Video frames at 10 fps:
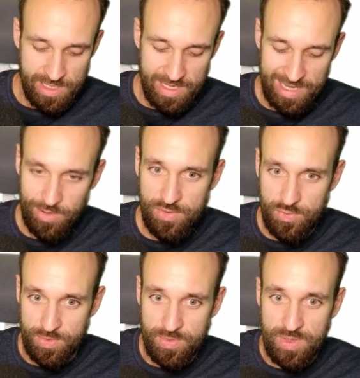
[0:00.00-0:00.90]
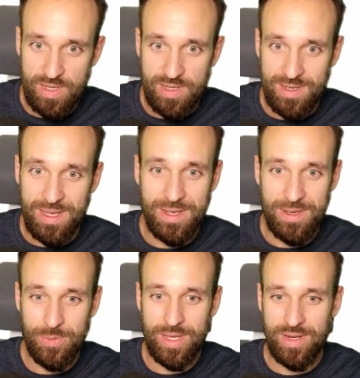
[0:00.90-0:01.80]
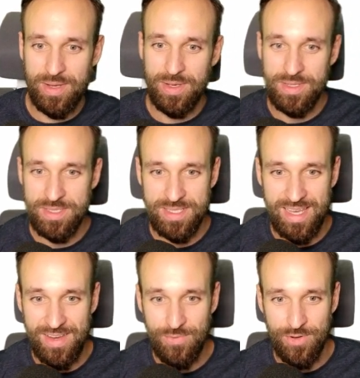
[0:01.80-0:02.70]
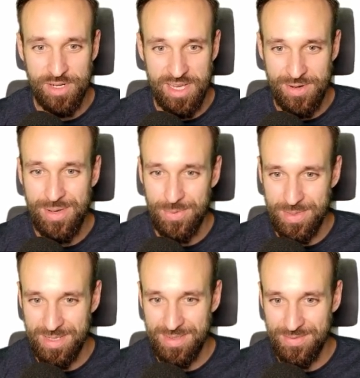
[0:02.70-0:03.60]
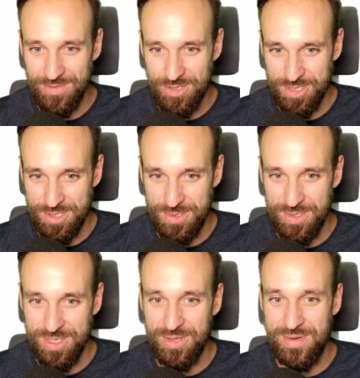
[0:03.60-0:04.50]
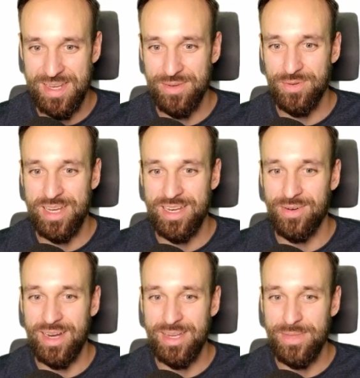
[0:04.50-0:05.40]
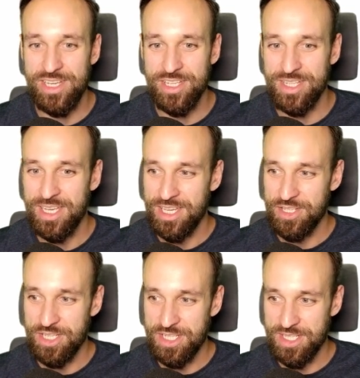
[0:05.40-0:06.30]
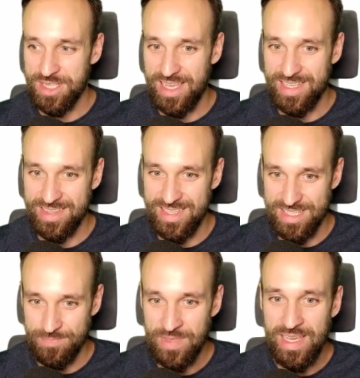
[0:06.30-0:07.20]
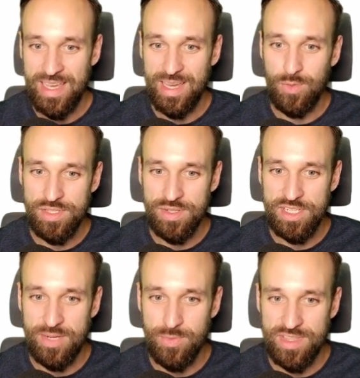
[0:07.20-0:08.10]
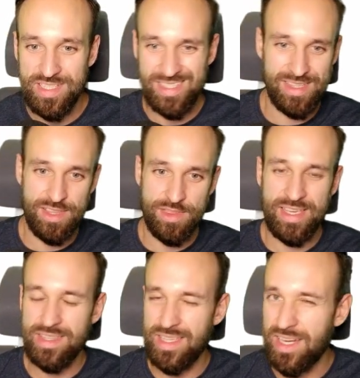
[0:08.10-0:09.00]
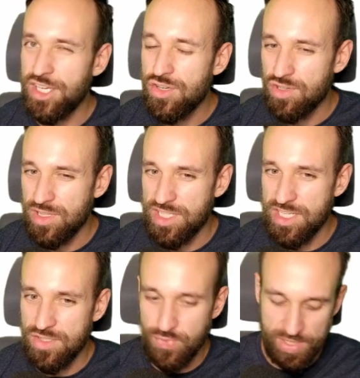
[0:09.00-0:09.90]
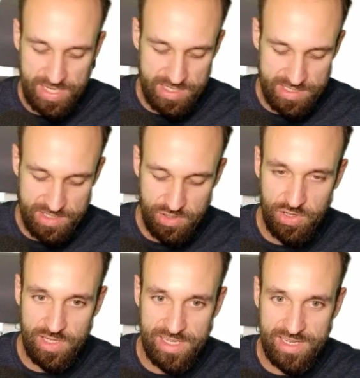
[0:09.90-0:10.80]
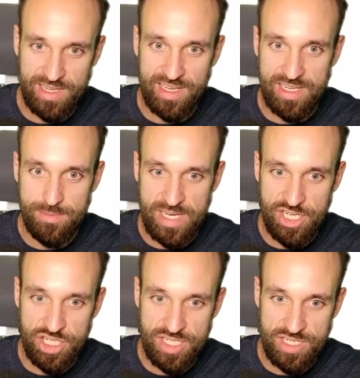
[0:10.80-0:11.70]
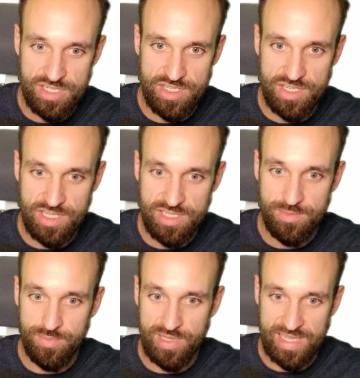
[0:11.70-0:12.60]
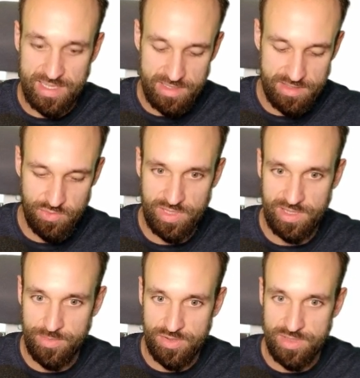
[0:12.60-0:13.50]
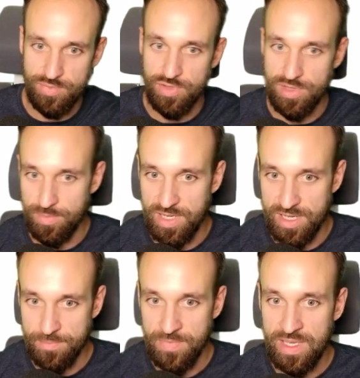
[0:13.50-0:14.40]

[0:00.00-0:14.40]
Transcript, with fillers: However, we're gonna stay for now in Visual Studio Code and create our animation just like this. And once you're done with this, the thing that I usually tend to forget is calling animation.play. This is really the most important part.